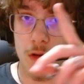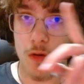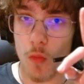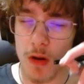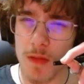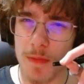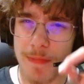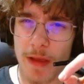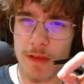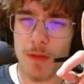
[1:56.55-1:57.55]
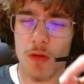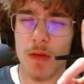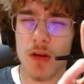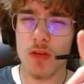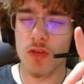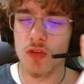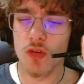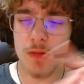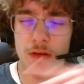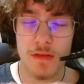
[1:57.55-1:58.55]
one of the best Pokemon Go
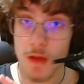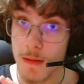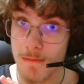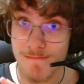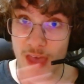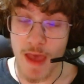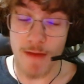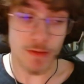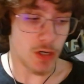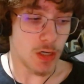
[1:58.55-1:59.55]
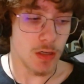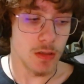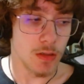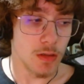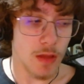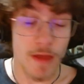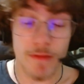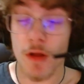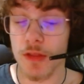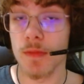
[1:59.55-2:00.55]
YouTubers ever, if not the